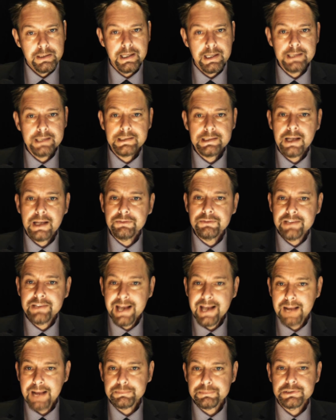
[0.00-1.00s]
This
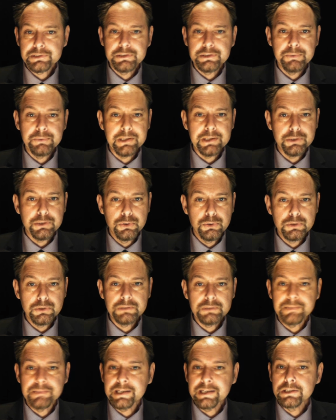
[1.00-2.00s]
left gaps through which
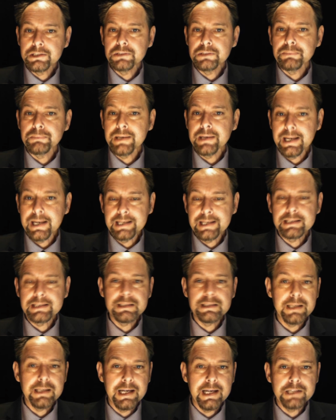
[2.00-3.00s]
horse meat could be
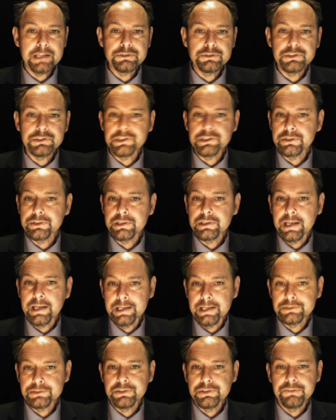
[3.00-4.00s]
easily
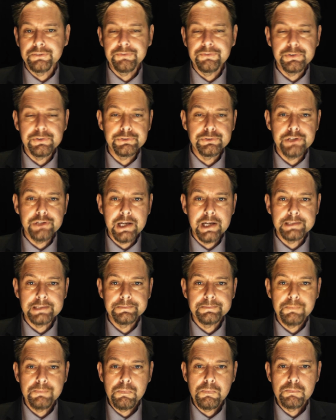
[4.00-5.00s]
introduced into the food
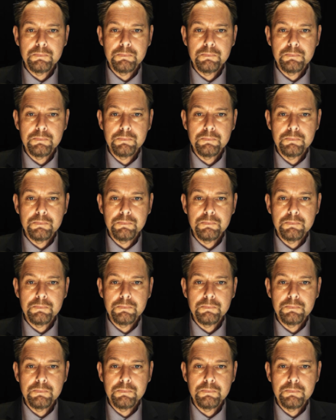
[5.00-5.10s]
chain.